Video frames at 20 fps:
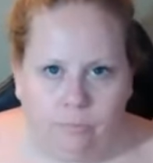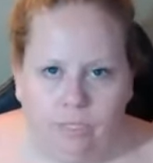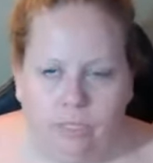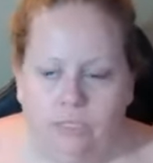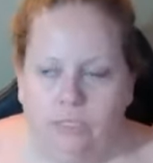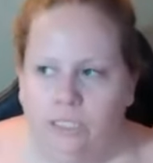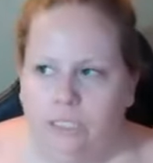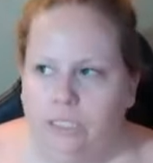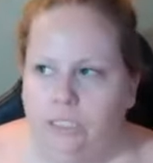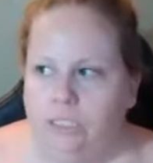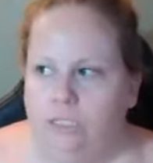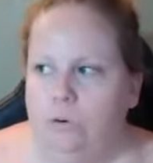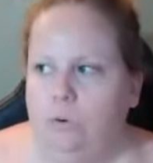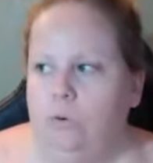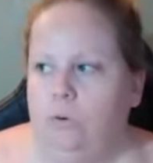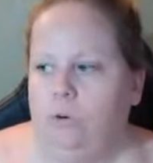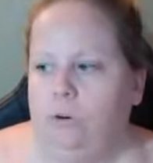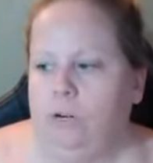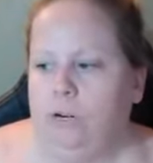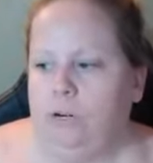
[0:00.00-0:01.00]
Did
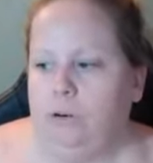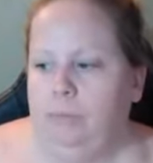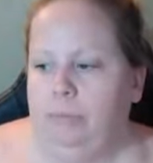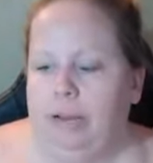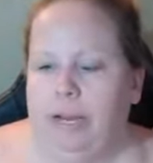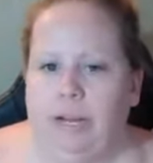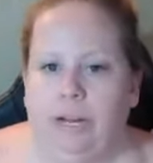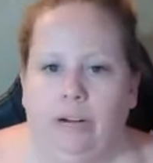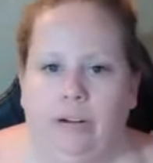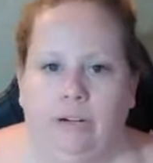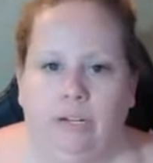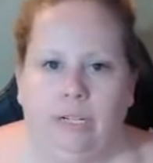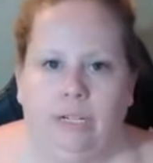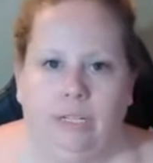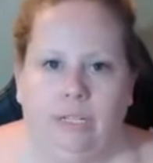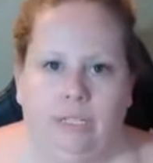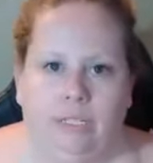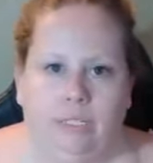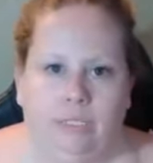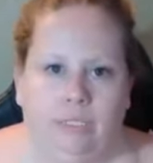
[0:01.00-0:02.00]
your
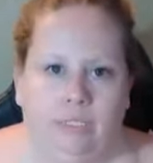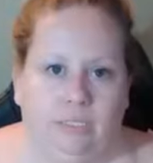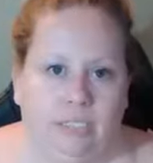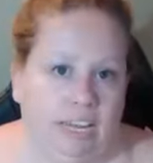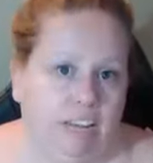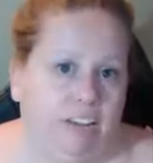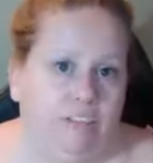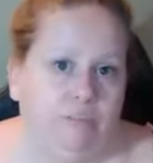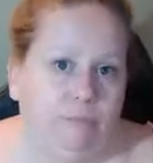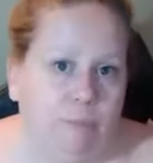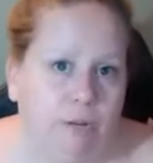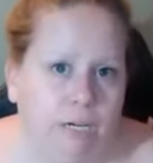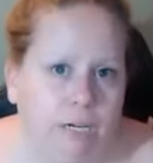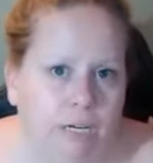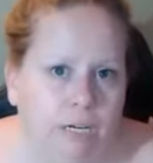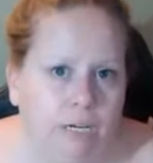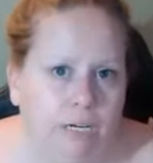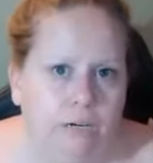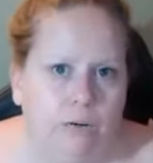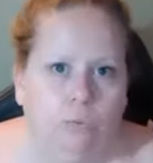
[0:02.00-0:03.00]
parents save
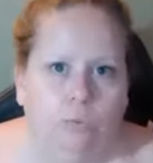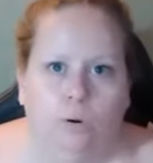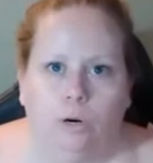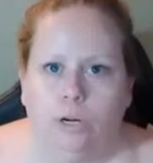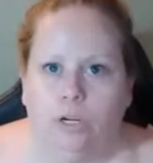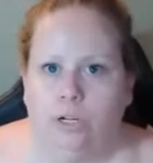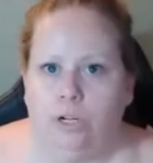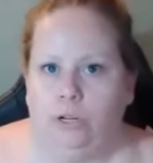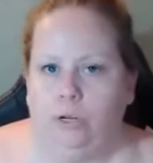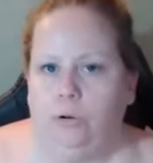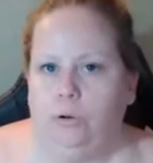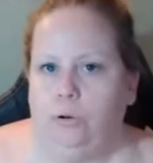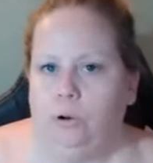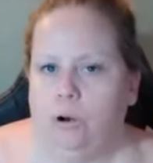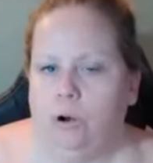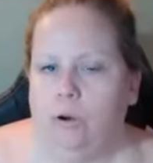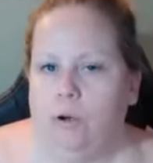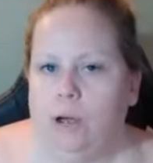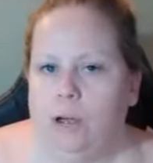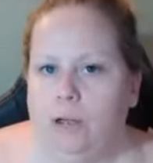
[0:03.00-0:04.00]
money, or did you
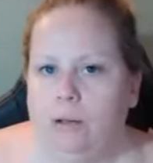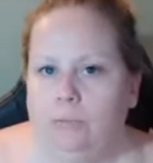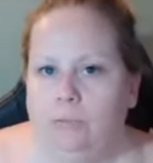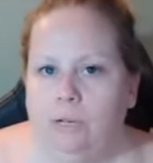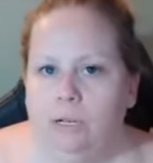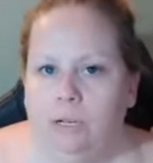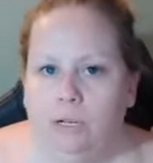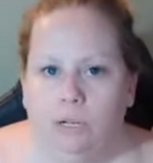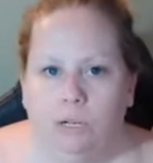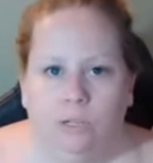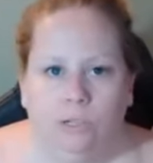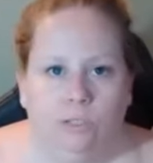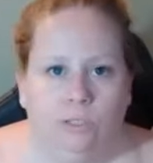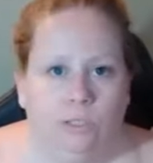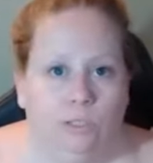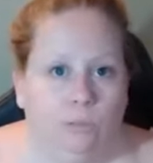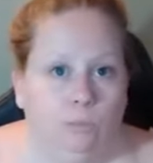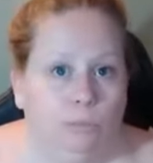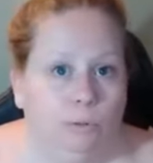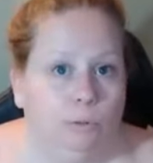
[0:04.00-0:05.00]
grow up
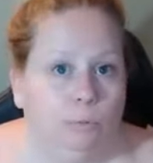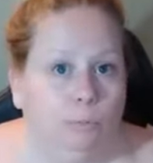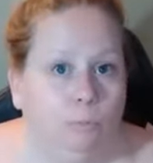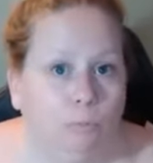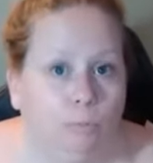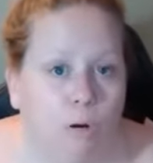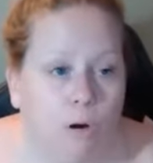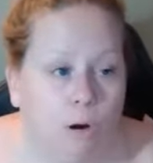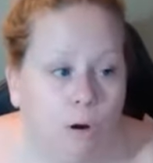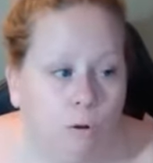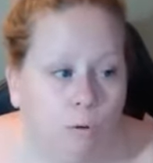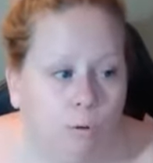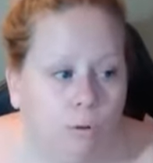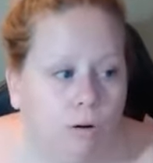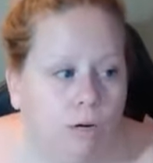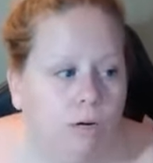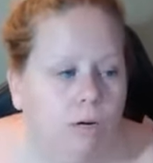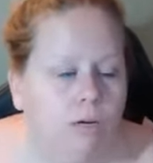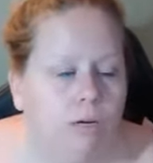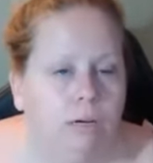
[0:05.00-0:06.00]
super broke?
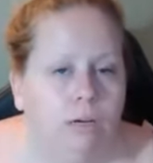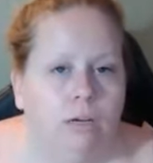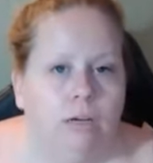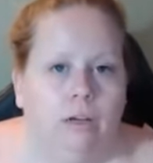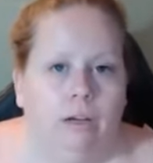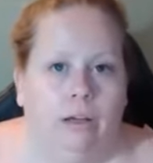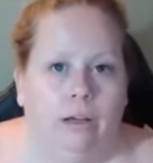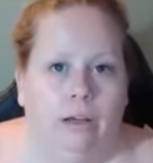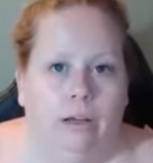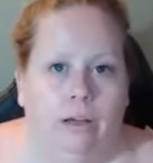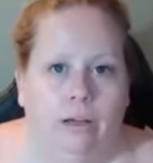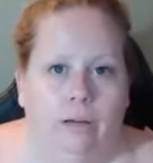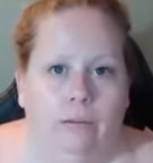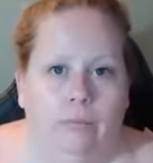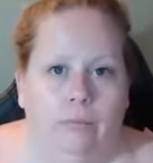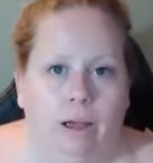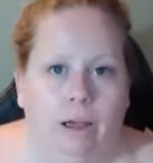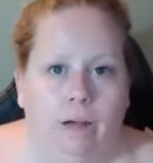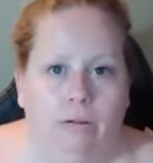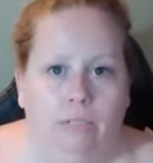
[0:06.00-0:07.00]

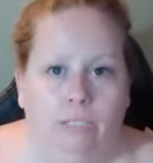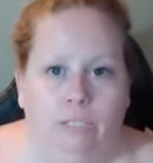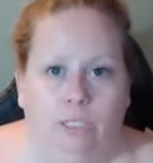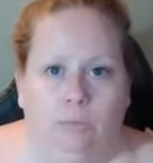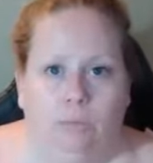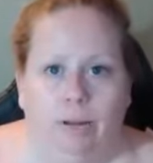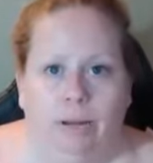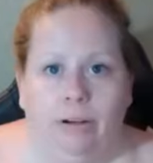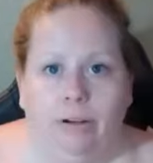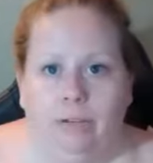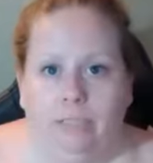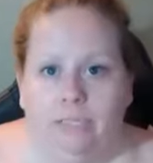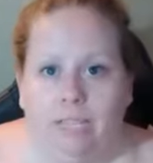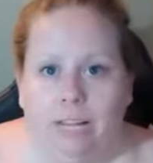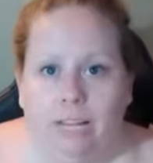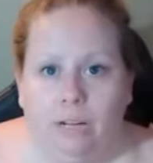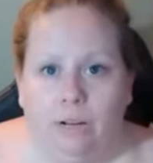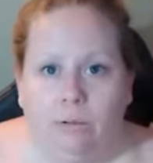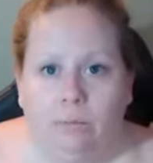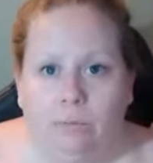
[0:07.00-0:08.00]
How did your parents
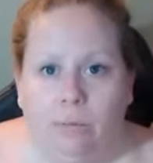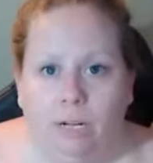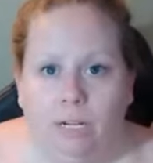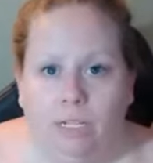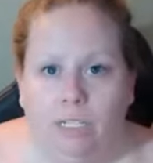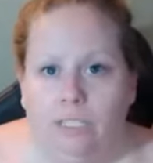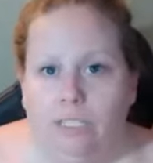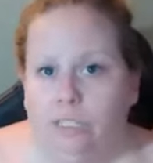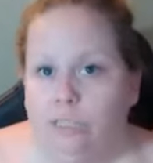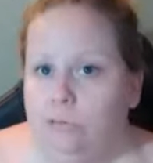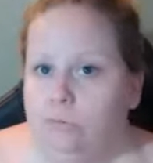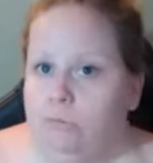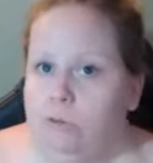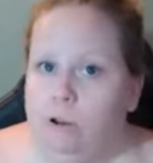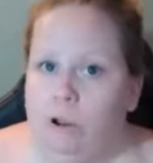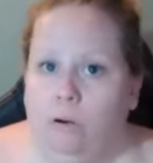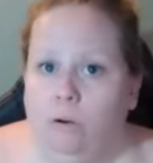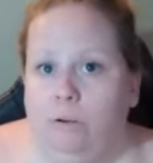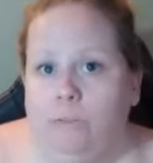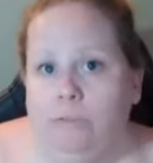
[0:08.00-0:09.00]
handle money? Did you
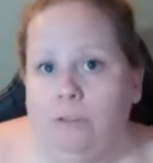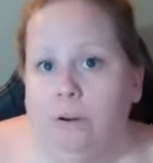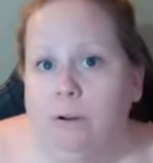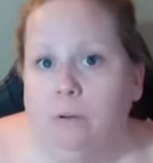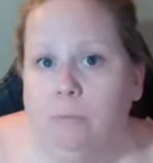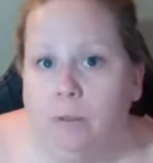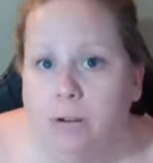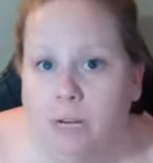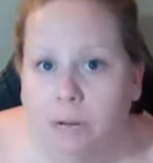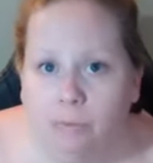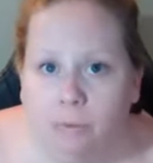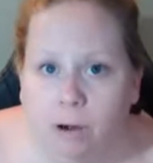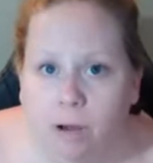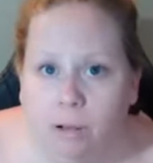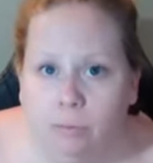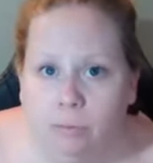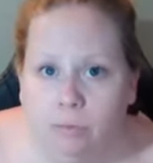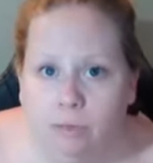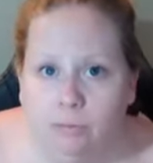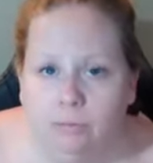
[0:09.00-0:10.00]
know if there are money
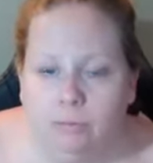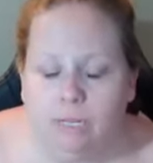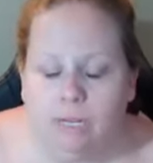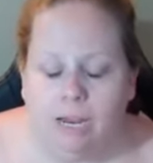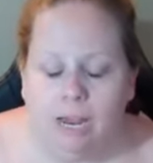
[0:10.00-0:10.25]
problems?